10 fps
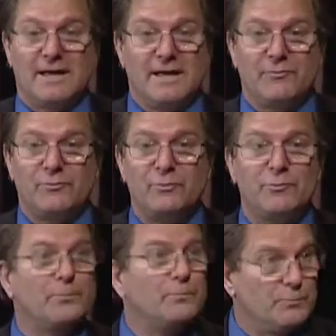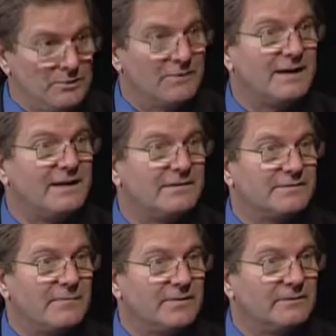if you put money into
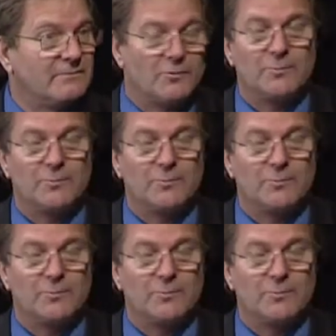something mm-hmm.